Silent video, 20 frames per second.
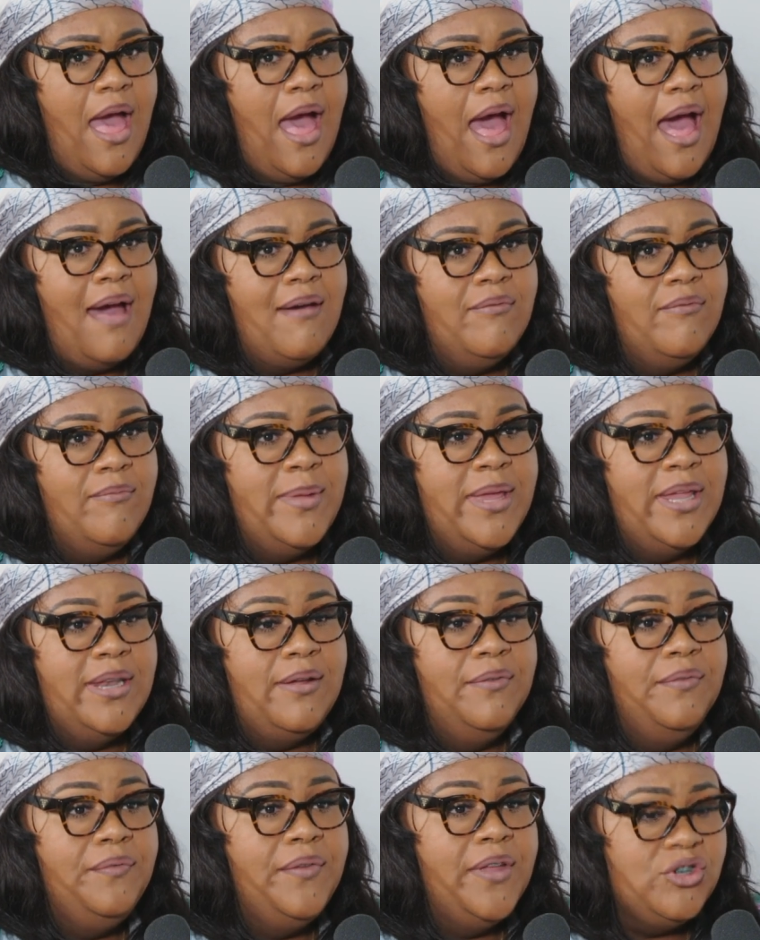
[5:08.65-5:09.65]
I've been
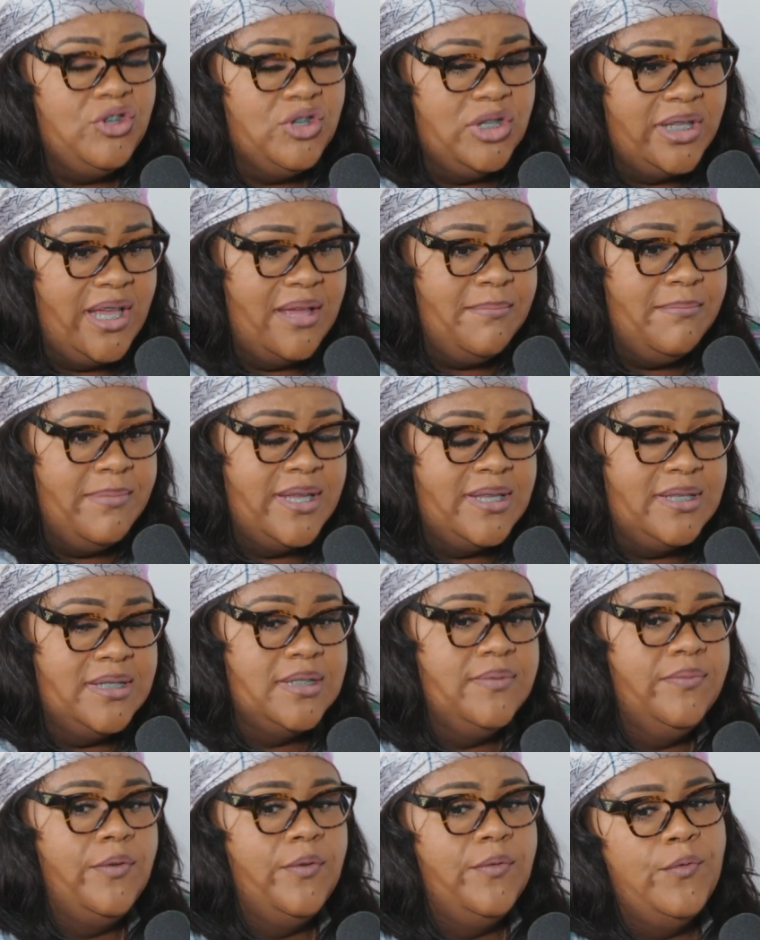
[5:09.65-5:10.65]
officially in
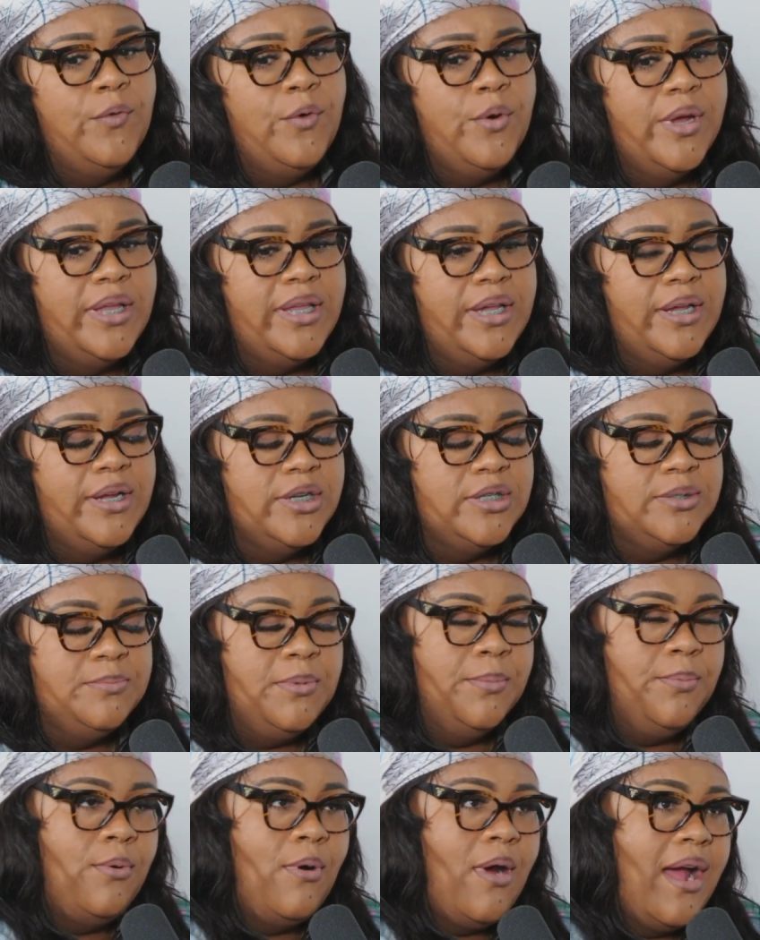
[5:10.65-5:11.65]
business for 4 years,
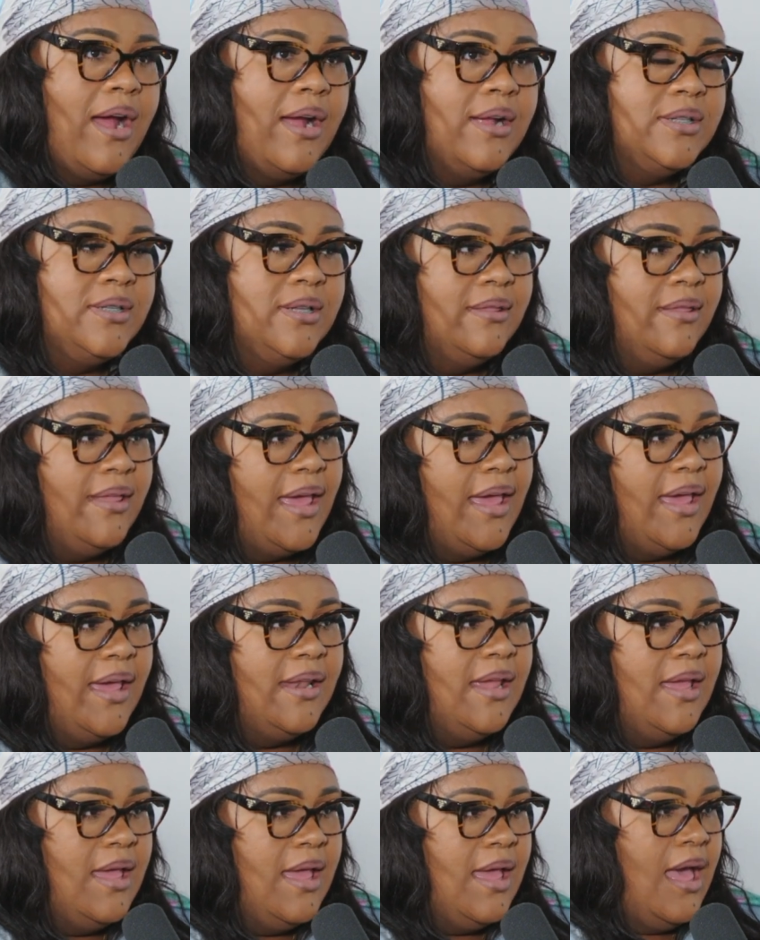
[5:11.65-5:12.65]
but prior to
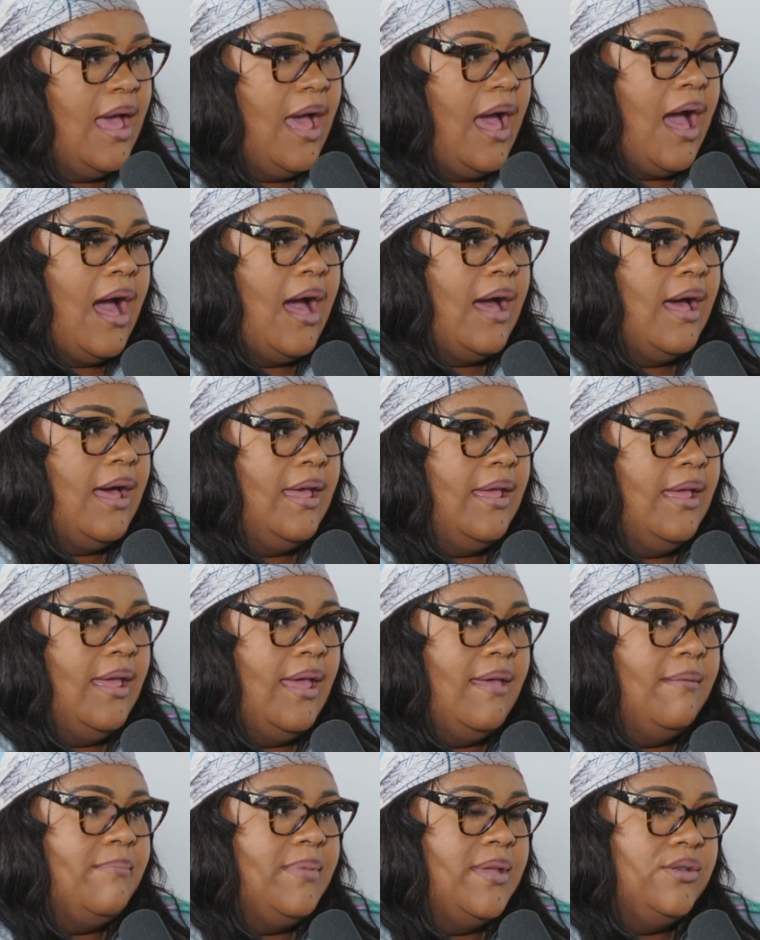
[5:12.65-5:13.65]
that, I
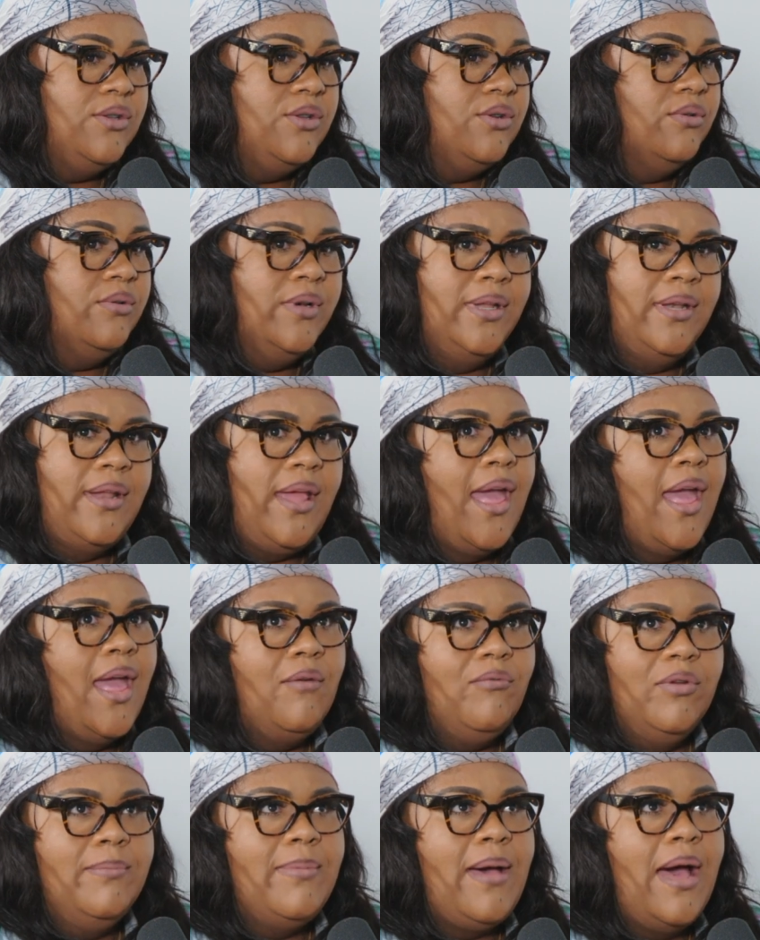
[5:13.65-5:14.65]
had been doing
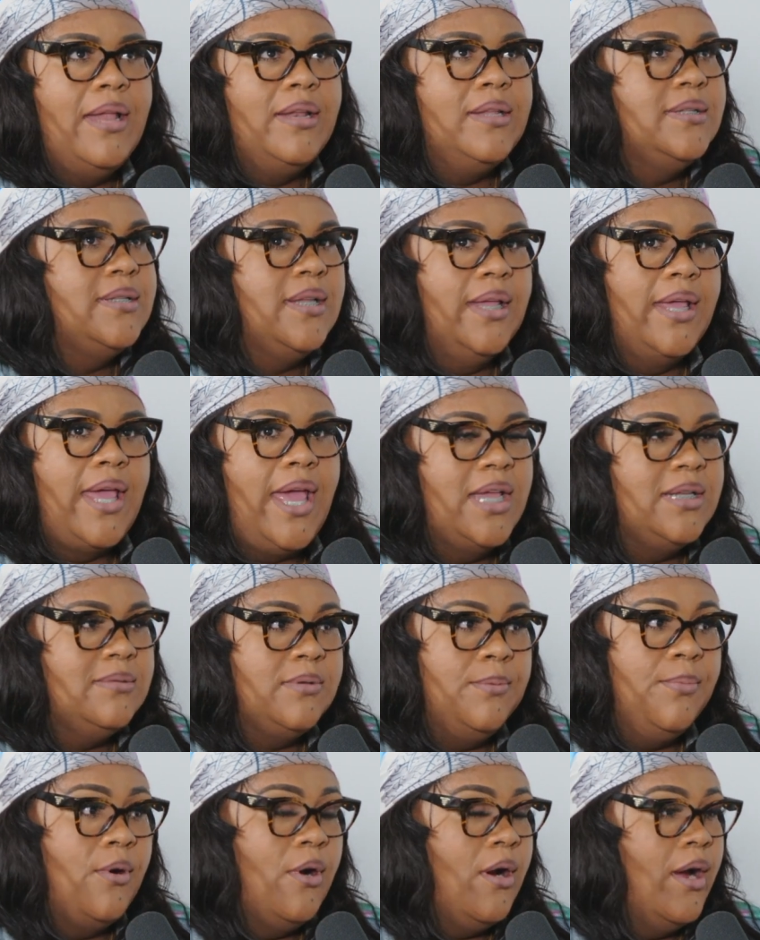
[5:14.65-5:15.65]
everybody's
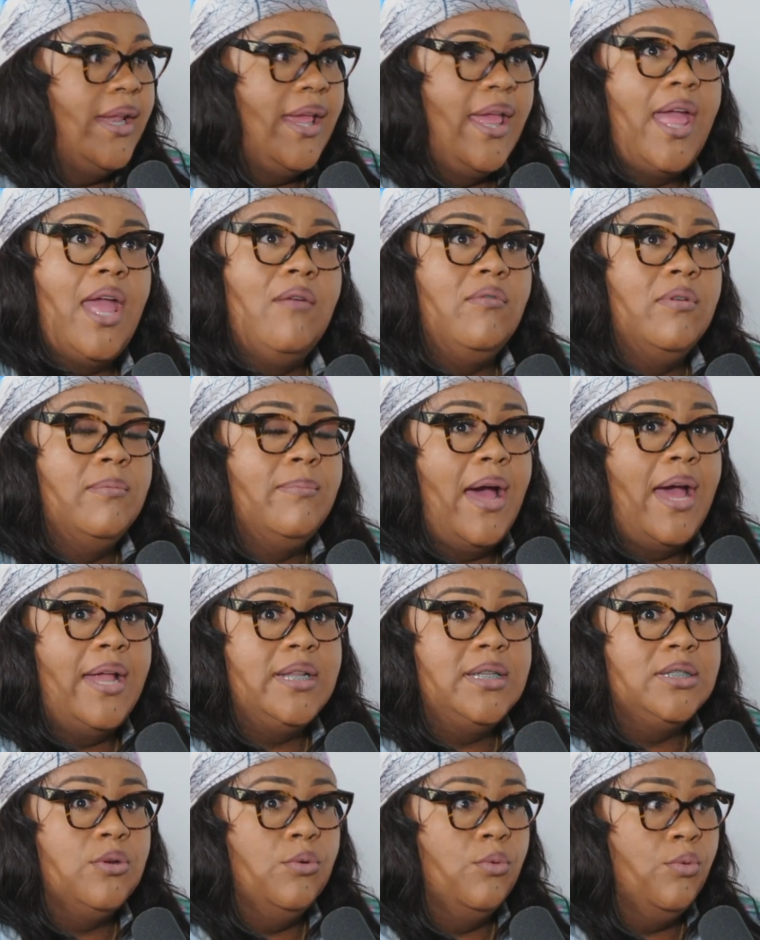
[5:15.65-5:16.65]
engagement party,
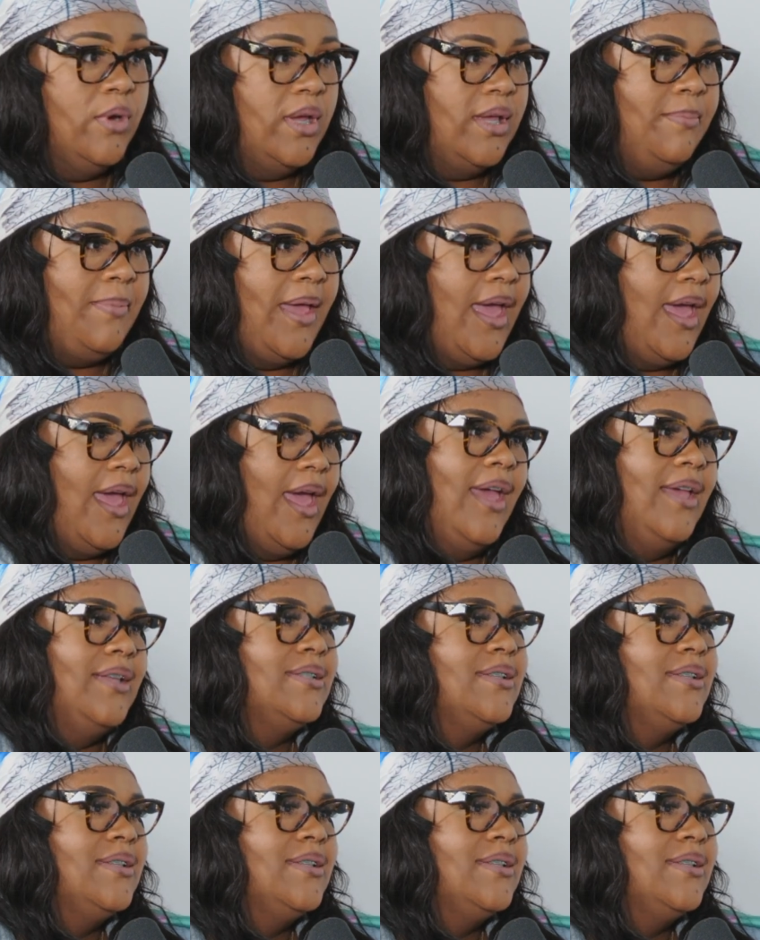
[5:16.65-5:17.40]
everybody's repast,